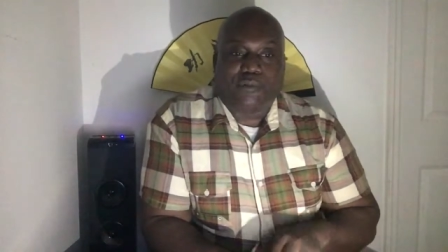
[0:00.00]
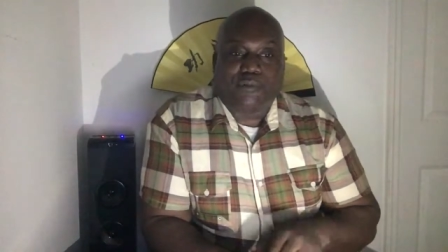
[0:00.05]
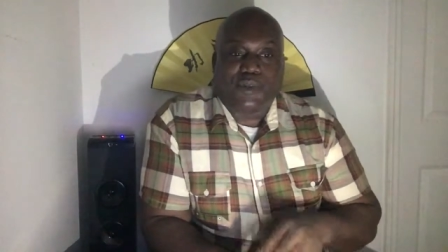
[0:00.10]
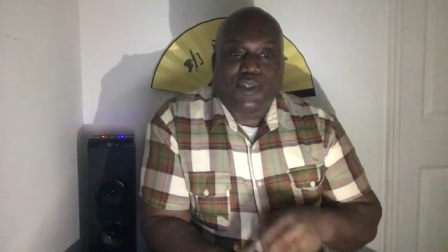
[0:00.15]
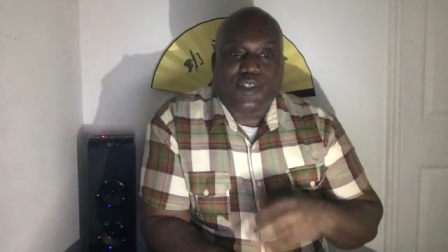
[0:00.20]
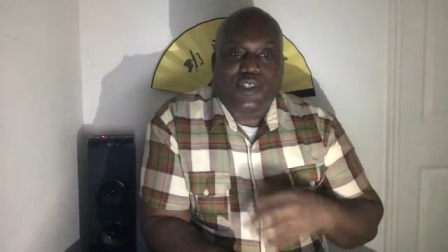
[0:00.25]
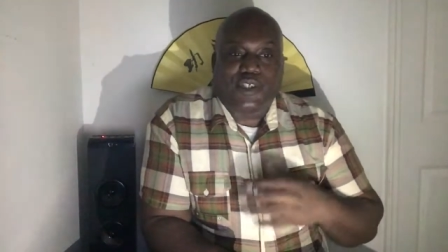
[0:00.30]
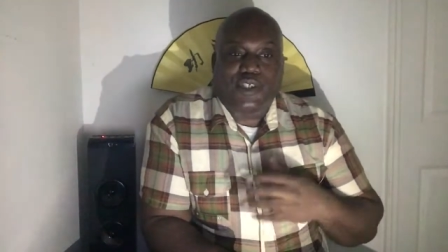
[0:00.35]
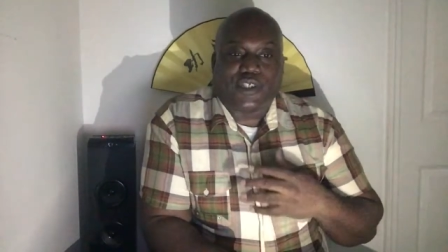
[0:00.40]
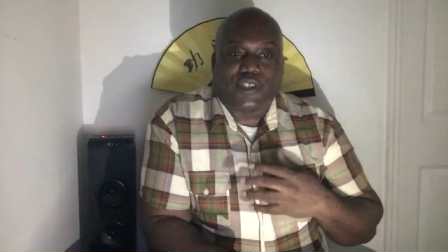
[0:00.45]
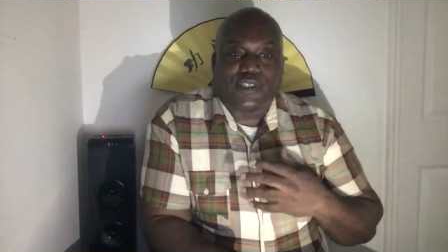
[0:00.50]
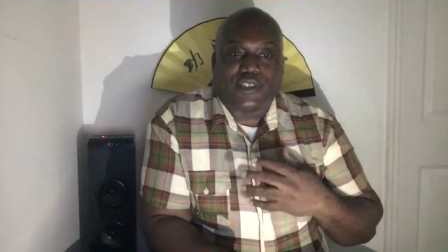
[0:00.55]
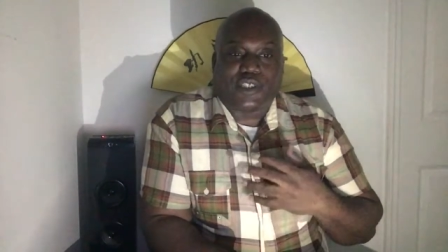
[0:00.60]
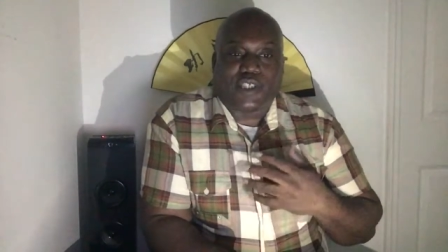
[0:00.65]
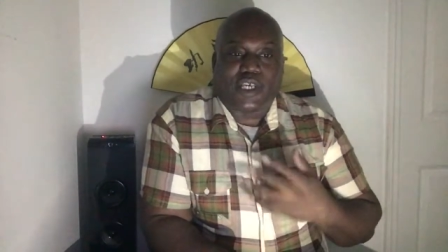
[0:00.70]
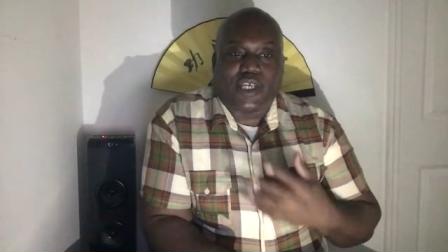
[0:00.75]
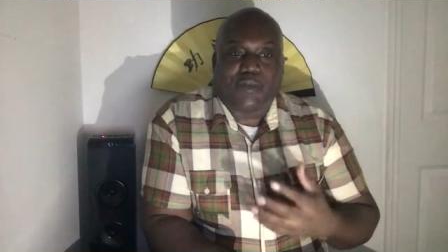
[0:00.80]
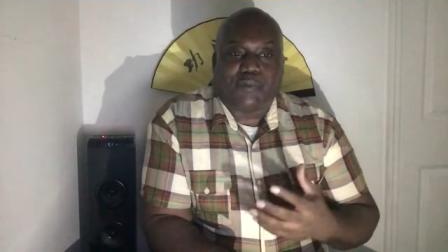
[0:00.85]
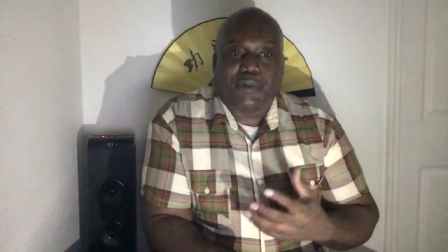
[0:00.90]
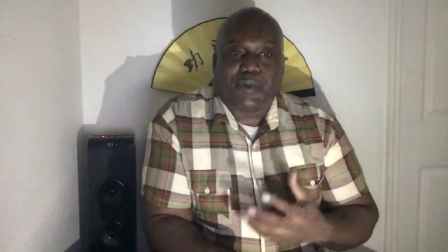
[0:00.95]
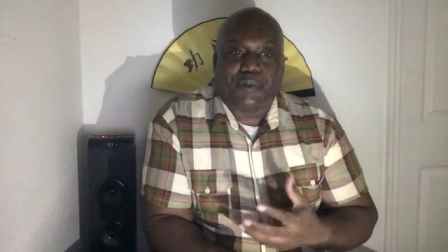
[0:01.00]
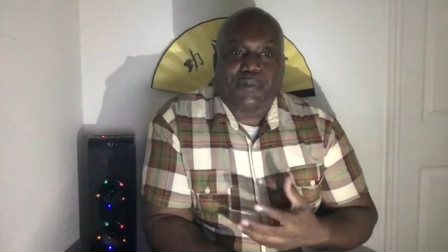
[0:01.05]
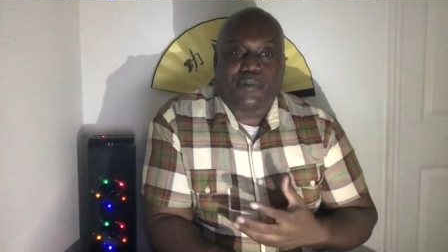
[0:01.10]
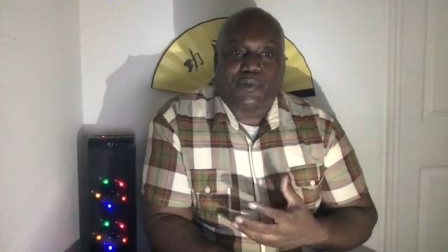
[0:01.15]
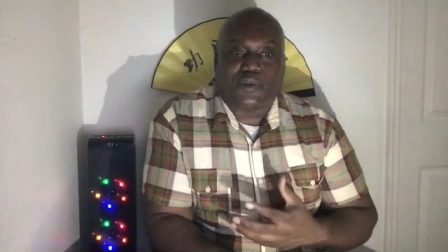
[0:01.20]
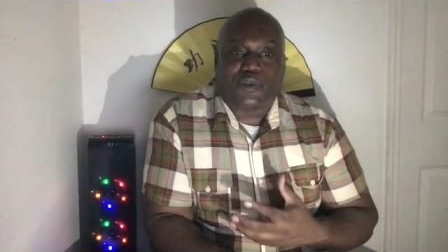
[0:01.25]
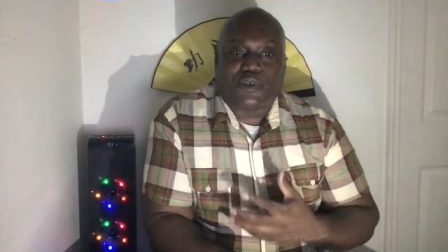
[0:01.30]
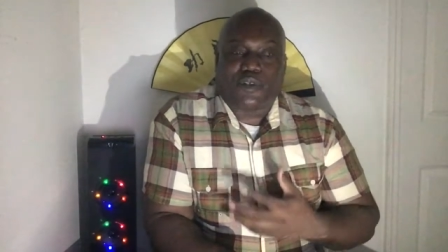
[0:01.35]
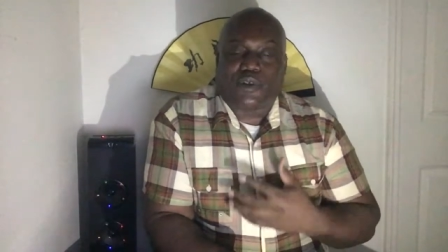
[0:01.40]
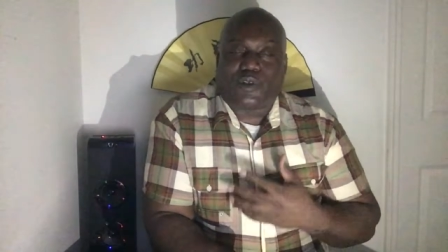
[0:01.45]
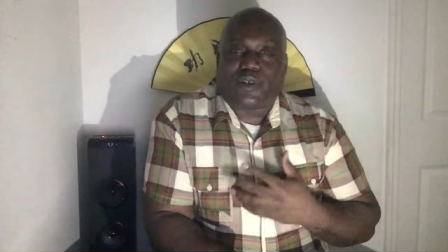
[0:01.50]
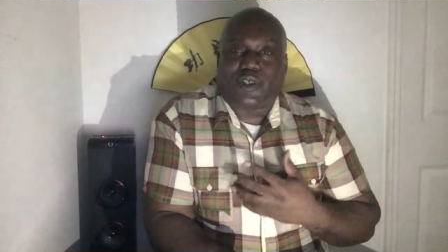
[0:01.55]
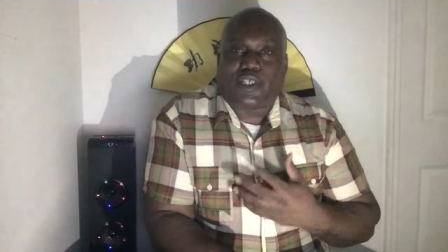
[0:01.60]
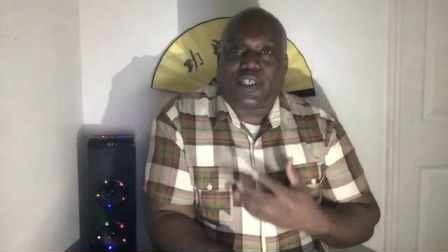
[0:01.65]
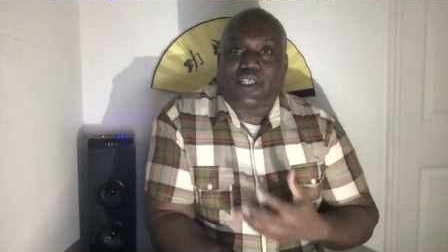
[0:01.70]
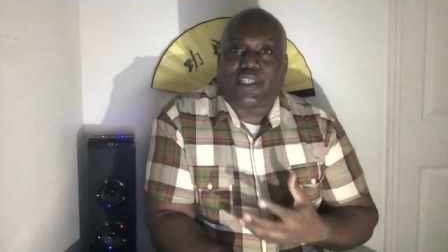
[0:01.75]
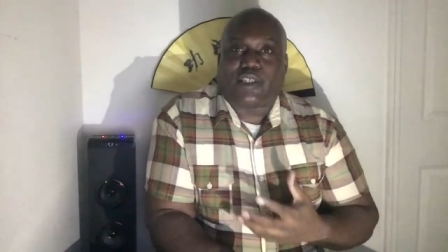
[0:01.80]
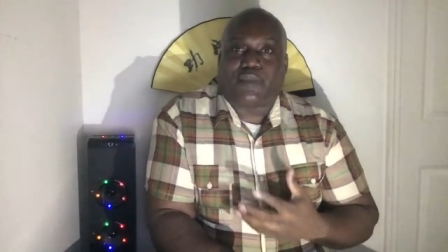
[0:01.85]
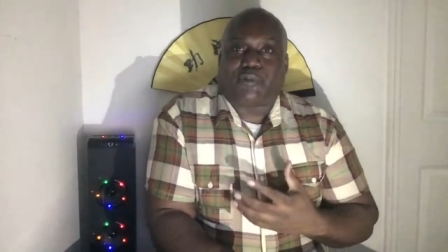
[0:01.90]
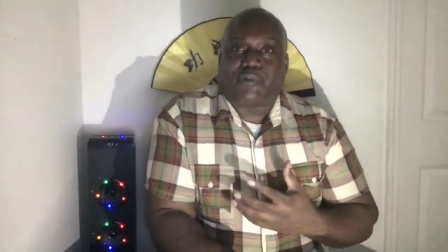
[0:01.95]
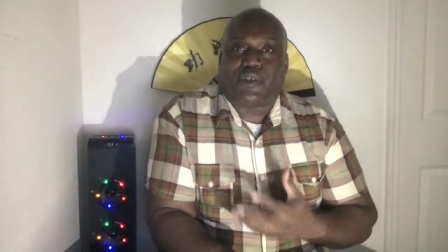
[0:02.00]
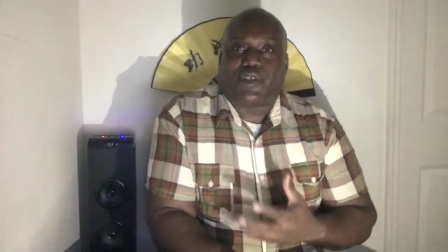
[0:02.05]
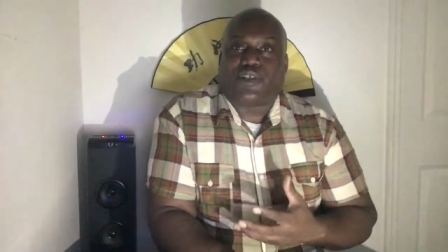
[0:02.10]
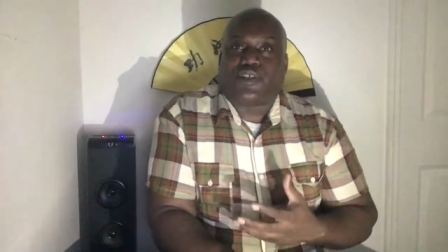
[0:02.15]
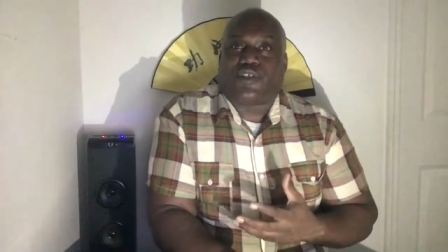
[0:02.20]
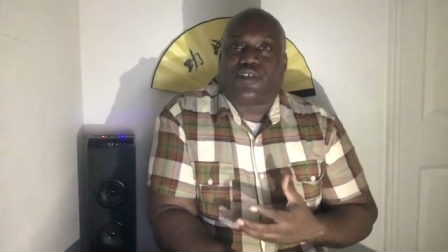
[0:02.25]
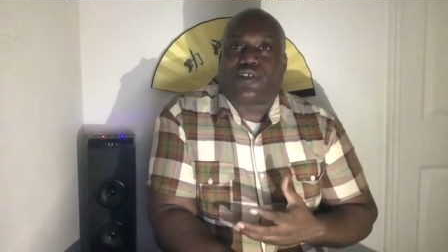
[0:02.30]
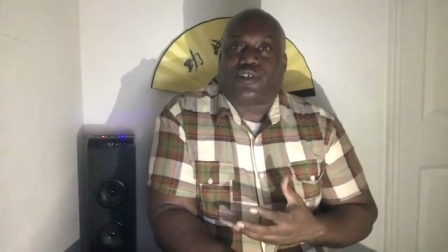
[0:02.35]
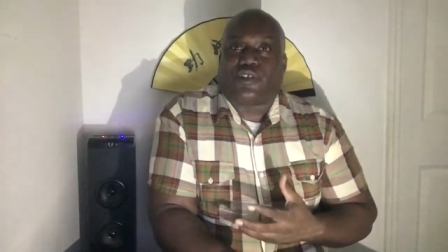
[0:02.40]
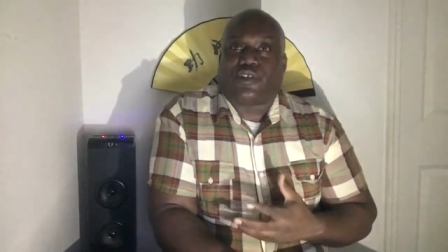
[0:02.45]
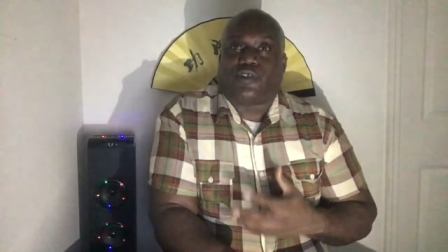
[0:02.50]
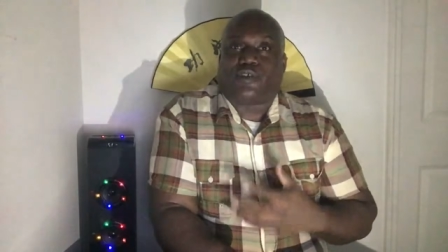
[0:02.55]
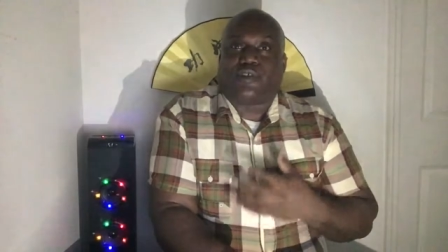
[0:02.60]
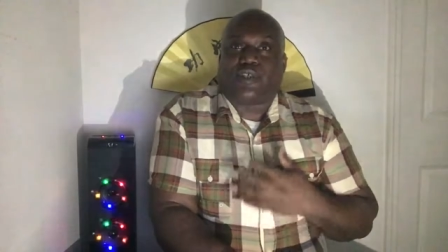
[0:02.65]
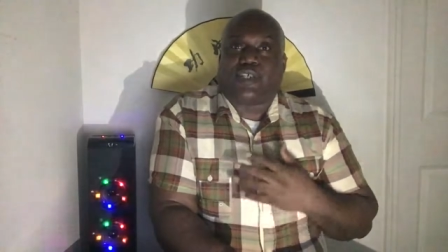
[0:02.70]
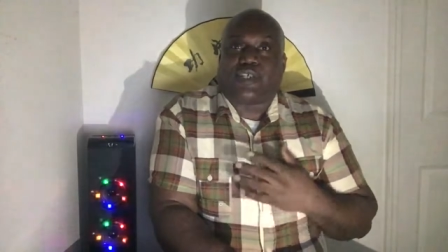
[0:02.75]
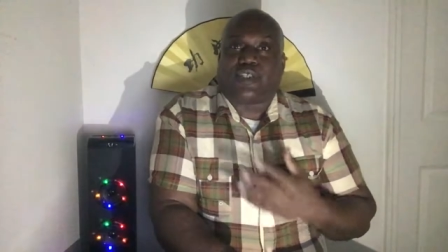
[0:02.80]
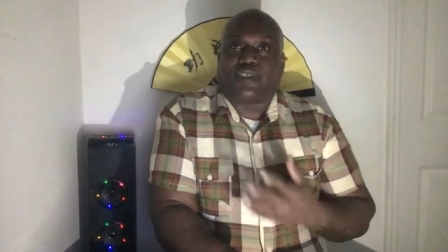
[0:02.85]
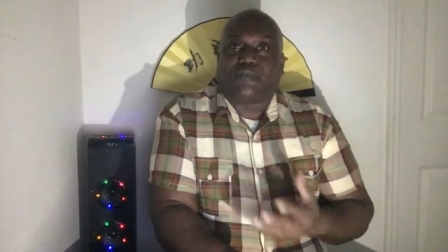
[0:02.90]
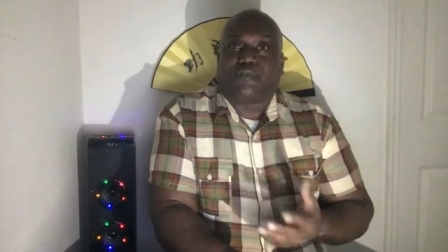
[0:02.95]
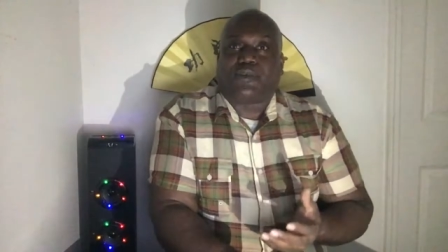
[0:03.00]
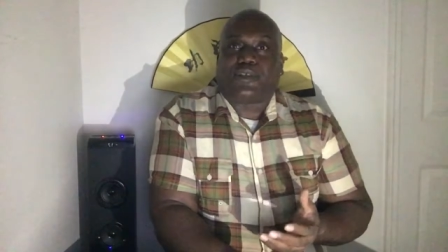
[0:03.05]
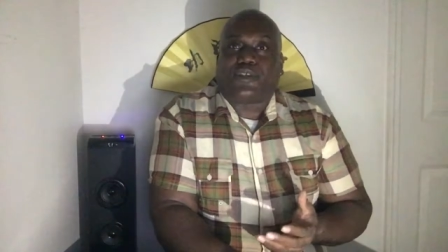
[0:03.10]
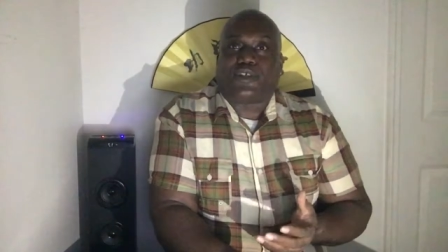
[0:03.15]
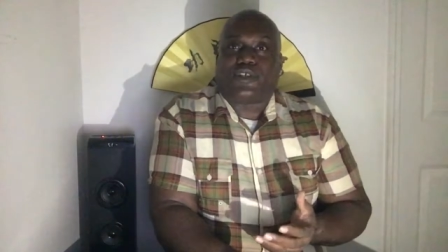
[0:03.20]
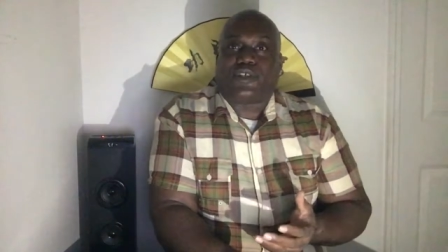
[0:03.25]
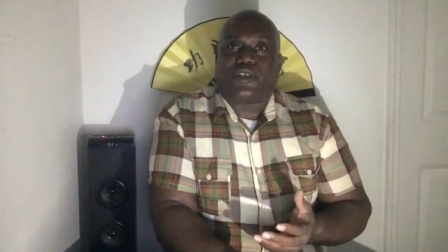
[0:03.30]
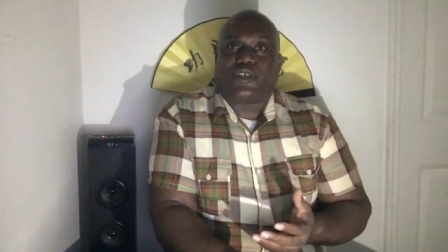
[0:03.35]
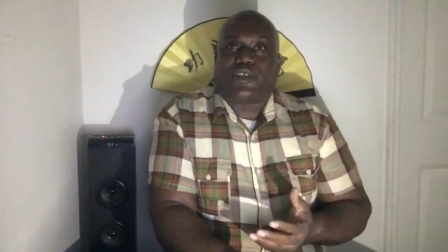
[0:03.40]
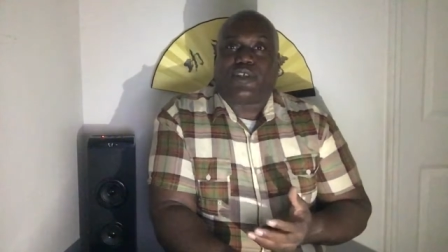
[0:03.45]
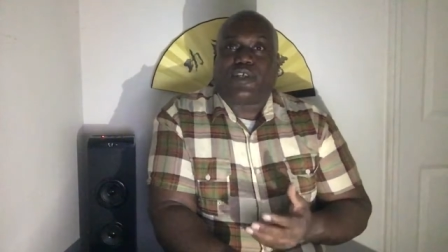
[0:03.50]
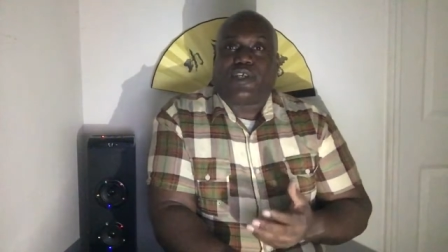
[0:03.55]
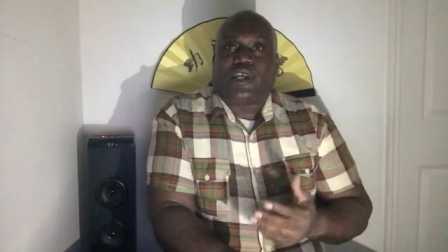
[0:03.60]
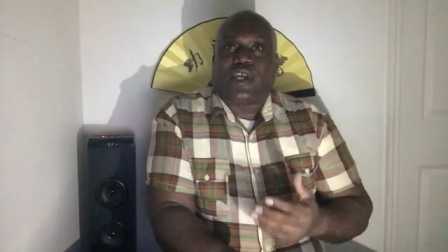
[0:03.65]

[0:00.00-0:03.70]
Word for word: because a lot of people don't get the picture. You got the picture.